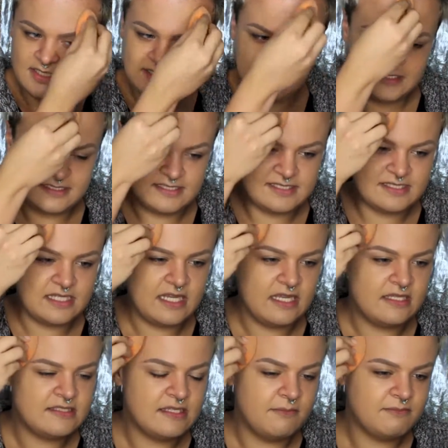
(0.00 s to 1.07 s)
This is
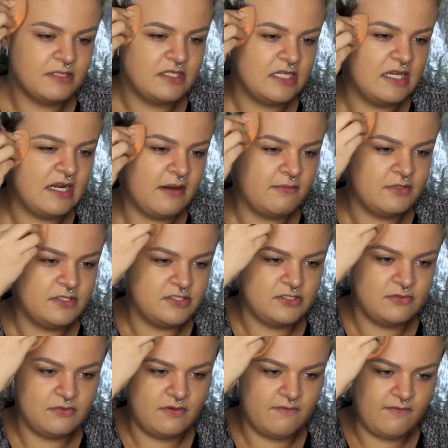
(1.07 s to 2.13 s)
like something that I would
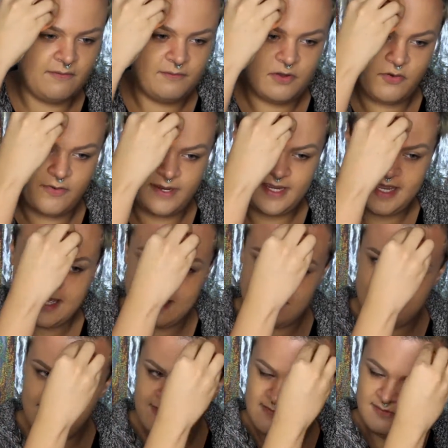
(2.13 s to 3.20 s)
do if I'm going
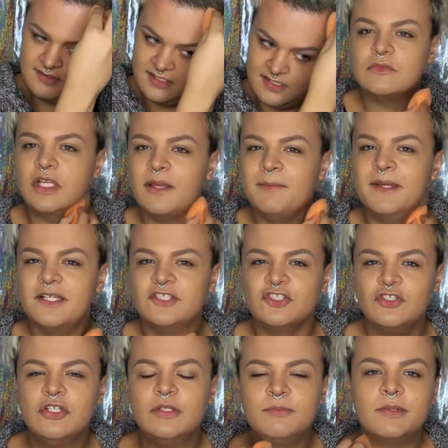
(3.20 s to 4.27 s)
out. And make
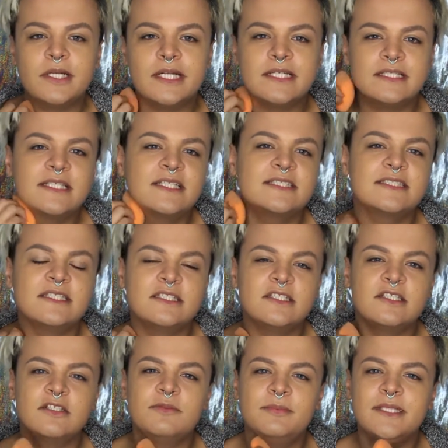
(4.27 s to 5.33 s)
sure to bring this a
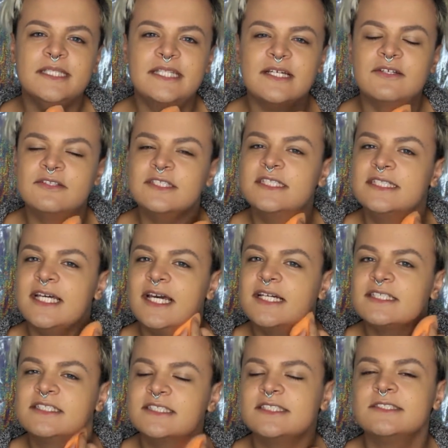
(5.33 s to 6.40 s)
little bit down the
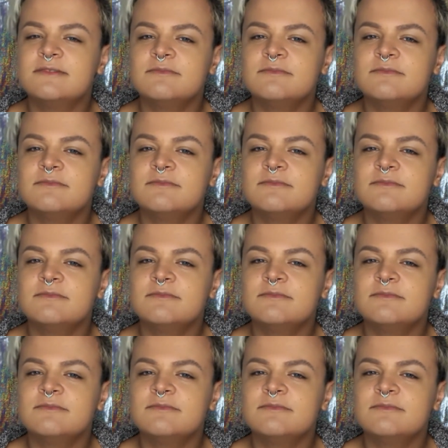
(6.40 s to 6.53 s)
neck.